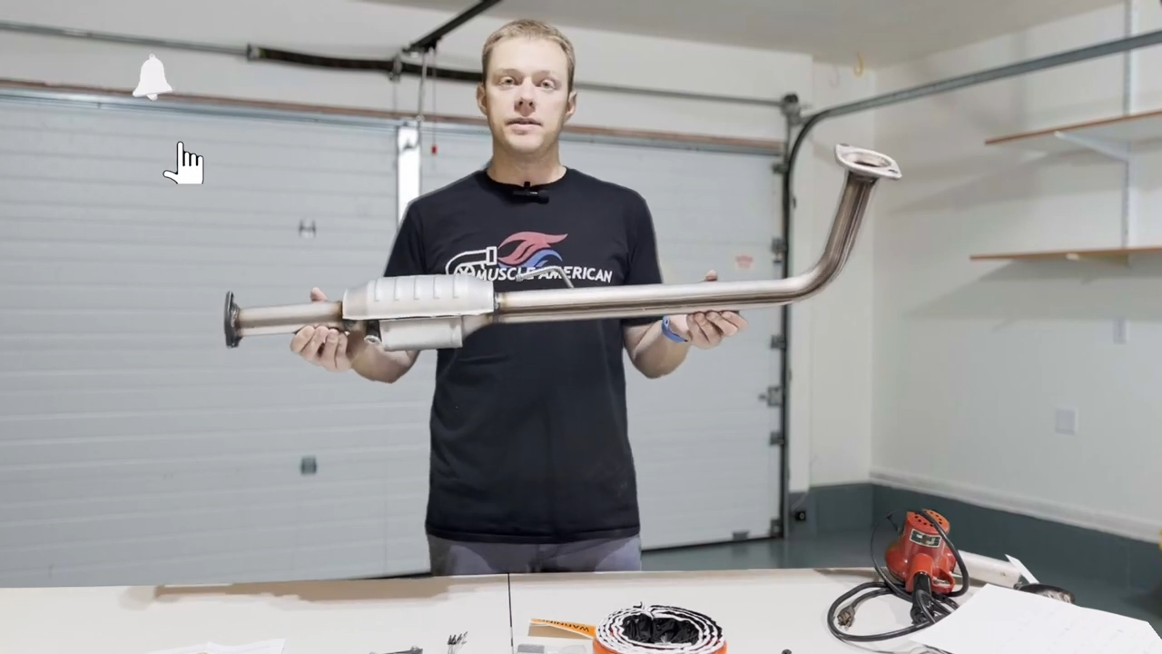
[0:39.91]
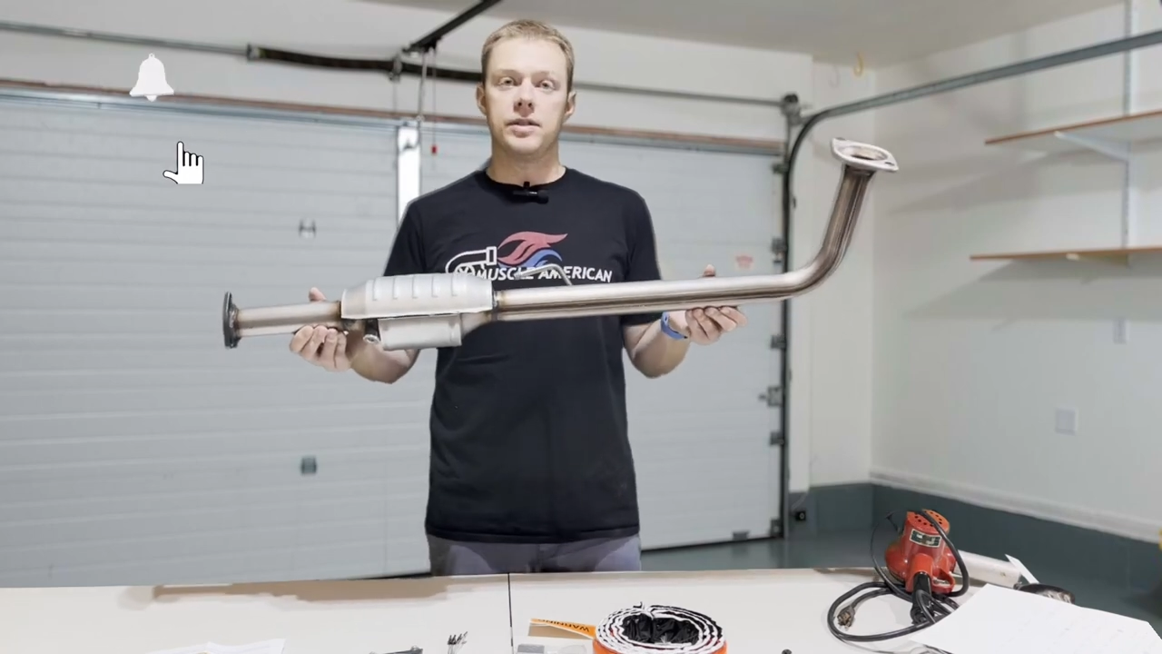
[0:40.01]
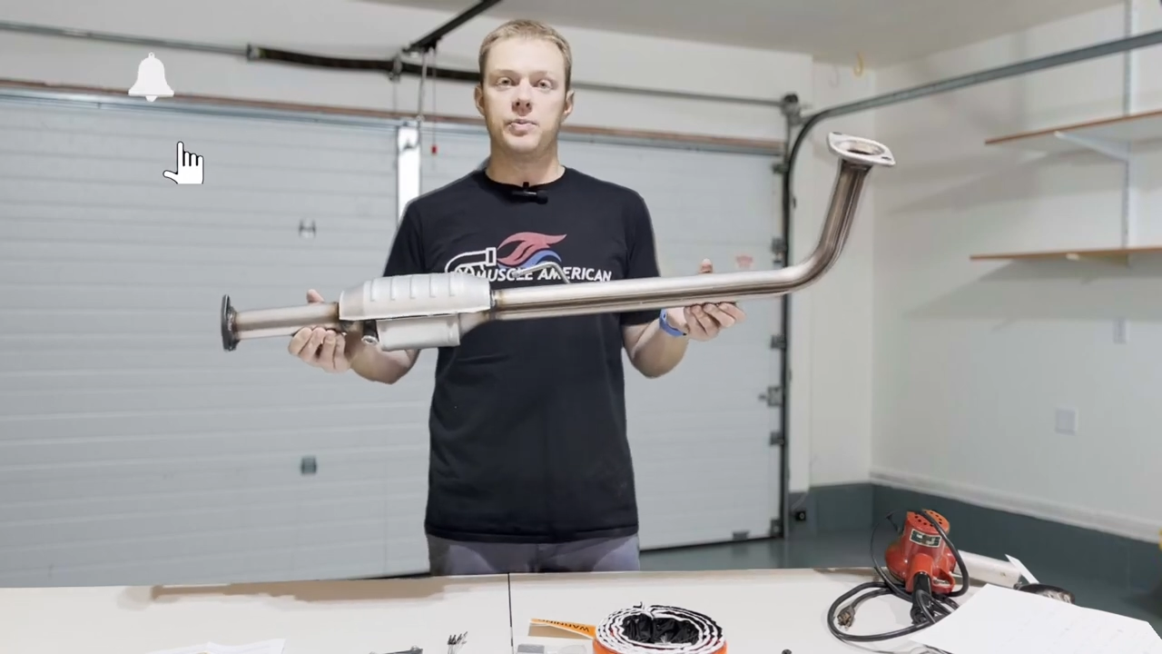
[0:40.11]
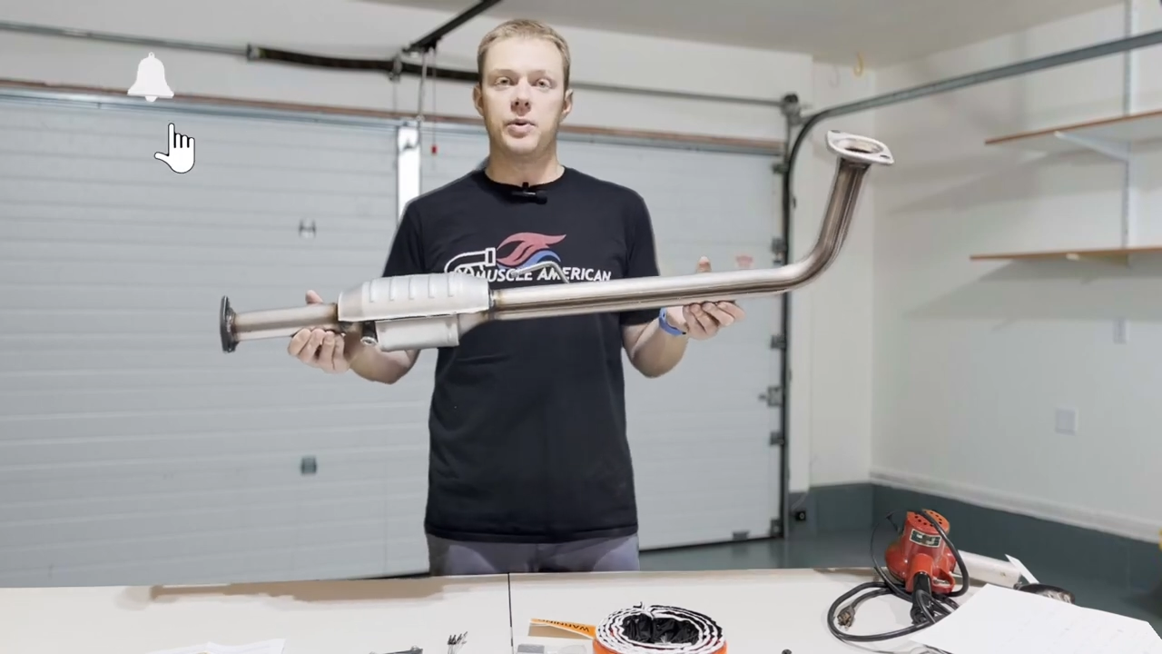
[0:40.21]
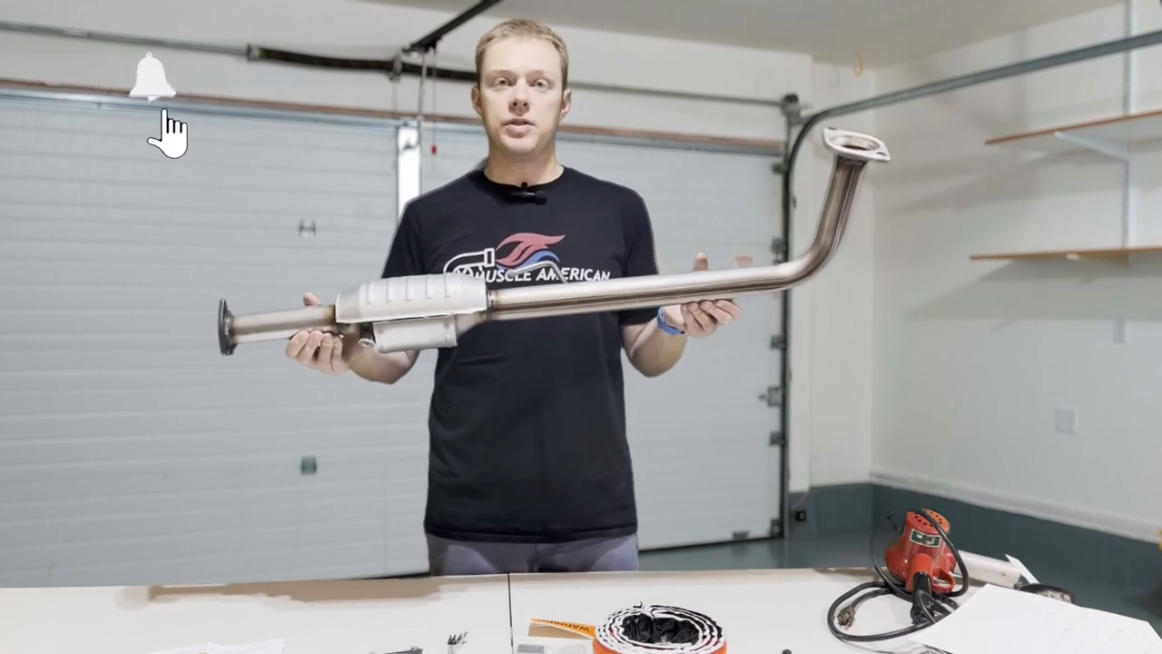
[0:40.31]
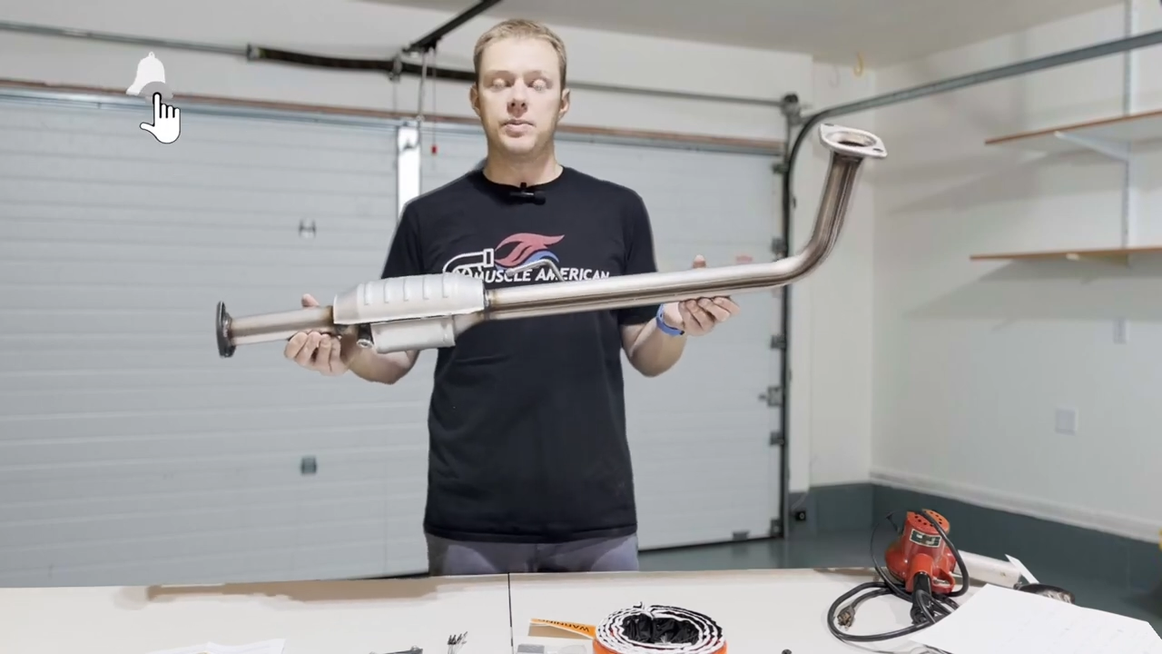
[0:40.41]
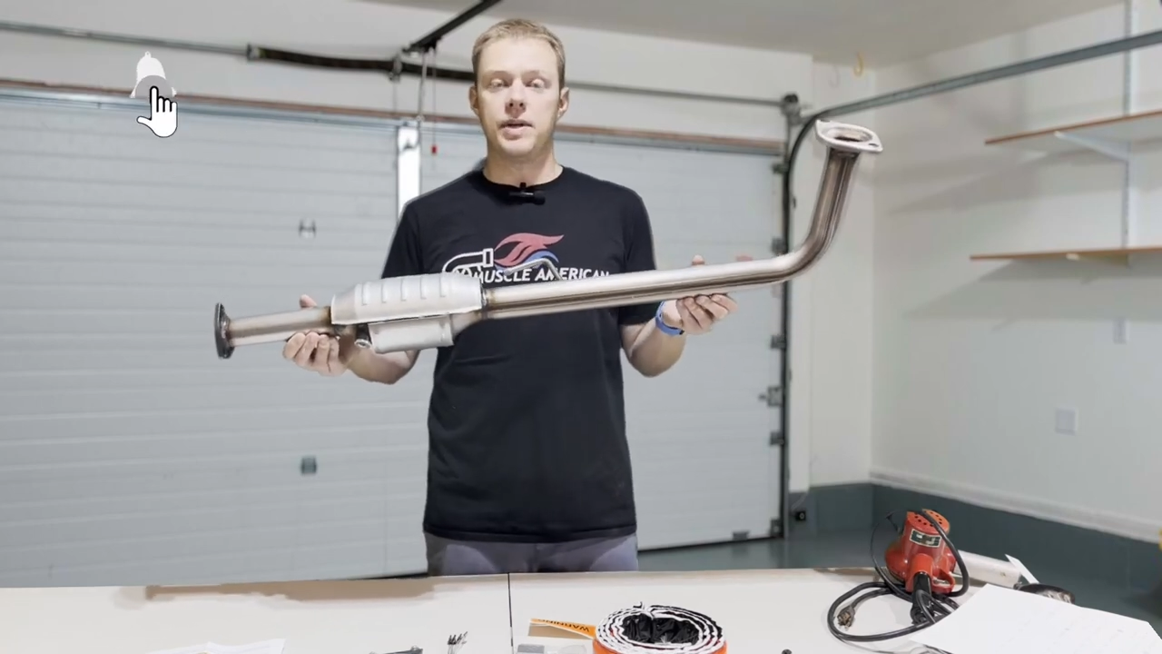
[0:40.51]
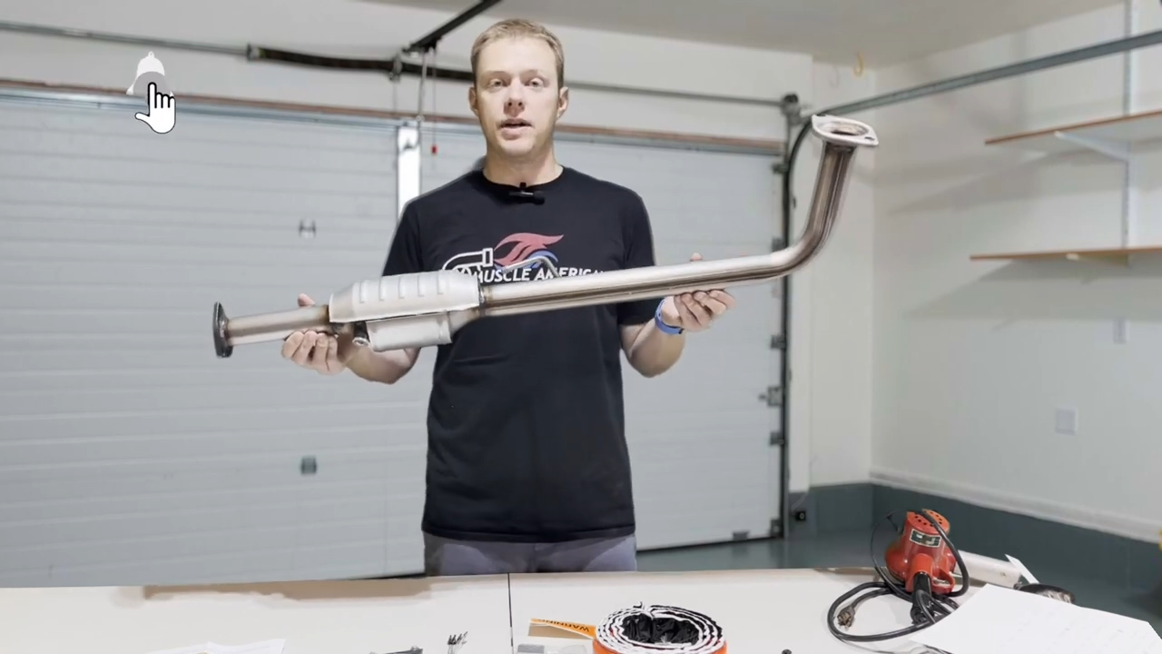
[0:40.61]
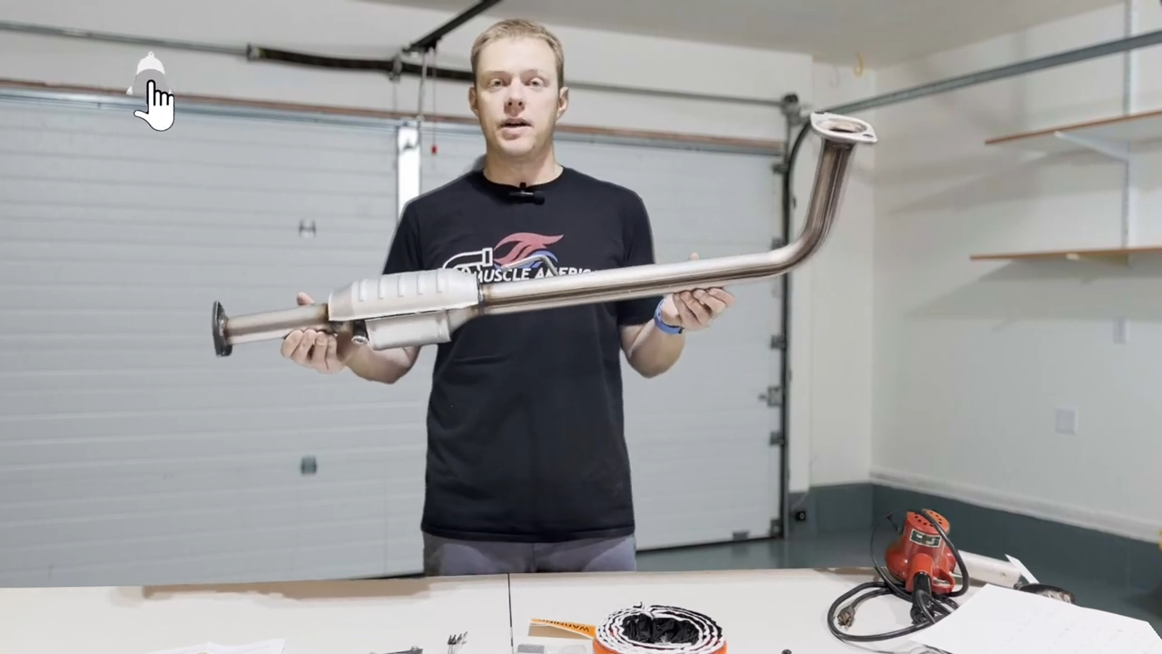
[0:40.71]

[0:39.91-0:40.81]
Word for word: It's supposed to be